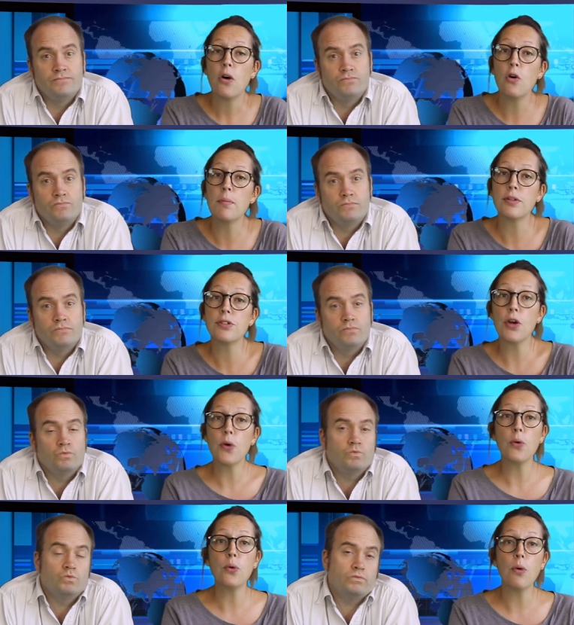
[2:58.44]
Speaker 1: Almost
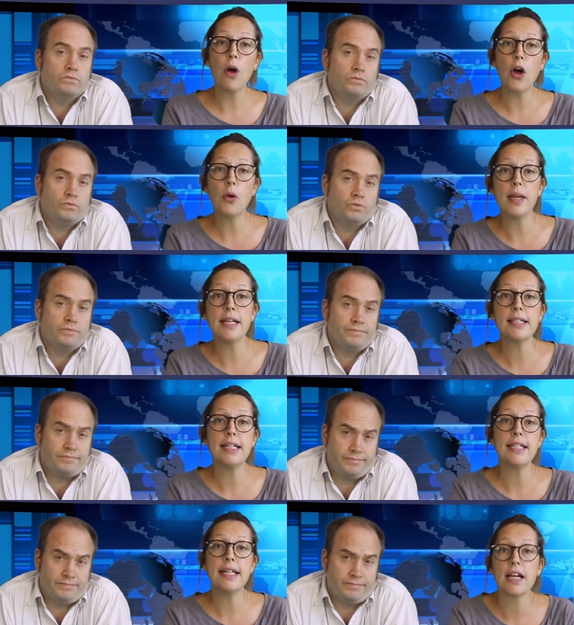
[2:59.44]
all
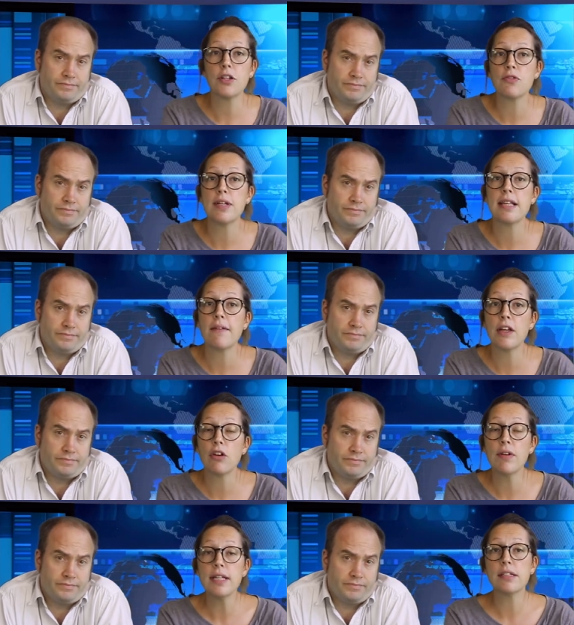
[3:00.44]
OECD countries have
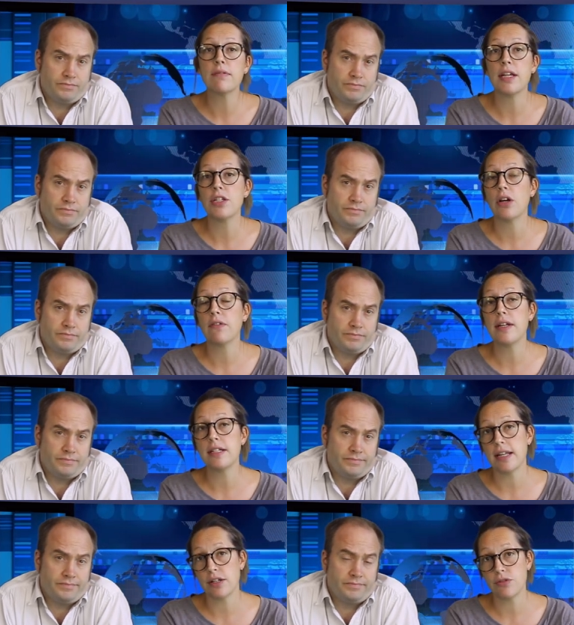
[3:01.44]
increased the ratio of
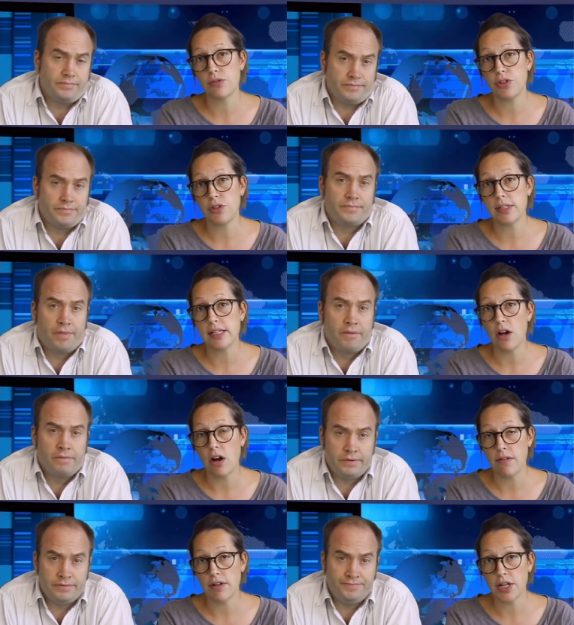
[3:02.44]
international students in
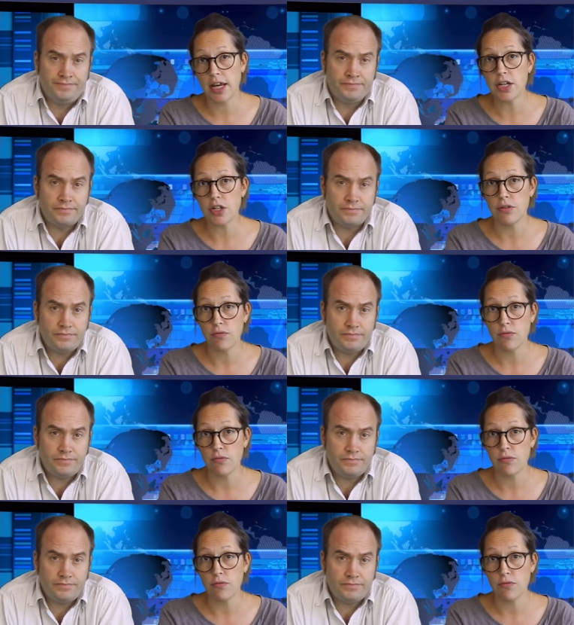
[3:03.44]
higher education